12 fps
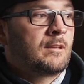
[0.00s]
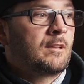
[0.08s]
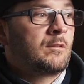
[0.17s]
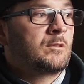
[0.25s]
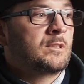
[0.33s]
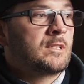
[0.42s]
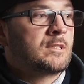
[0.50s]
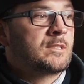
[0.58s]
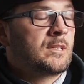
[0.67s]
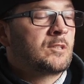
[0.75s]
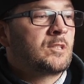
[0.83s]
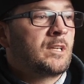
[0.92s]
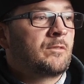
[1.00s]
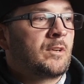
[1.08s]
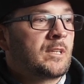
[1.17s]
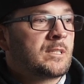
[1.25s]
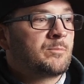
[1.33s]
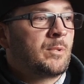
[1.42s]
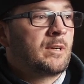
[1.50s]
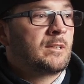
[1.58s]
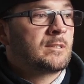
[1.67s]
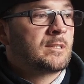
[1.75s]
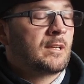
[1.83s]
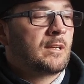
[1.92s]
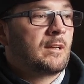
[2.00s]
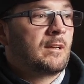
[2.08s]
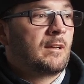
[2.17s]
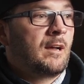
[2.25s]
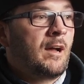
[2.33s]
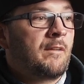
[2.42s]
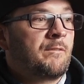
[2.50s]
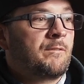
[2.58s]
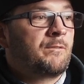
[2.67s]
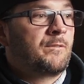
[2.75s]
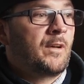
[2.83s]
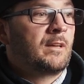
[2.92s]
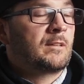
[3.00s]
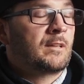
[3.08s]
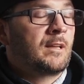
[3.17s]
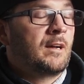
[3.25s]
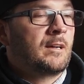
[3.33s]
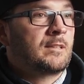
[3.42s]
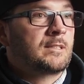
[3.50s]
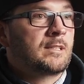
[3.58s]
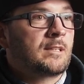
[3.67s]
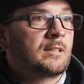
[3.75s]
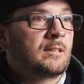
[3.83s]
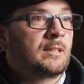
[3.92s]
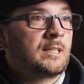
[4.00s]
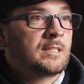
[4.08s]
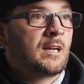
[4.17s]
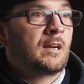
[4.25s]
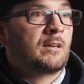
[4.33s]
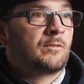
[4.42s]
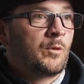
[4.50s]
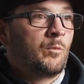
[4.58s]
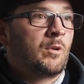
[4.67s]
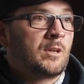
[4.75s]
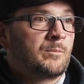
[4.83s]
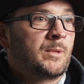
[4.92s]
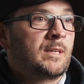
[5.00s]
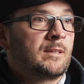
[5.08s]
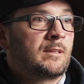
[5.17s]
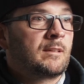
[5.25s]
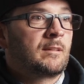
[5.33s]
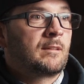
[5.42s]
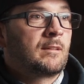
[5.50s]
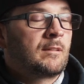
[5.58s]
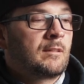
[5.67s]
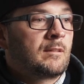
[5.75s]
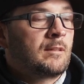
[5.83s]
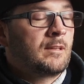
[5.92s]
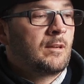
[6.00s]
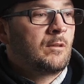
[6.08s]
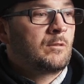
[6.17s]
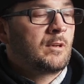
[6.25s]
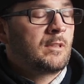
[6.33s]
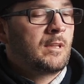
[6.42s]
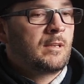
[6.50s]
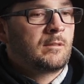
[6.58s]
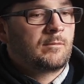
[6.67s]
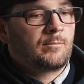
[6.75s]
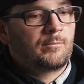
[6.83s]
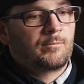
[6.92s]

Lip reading: It was just such a different experience. I felt God's desire for wanting me, and then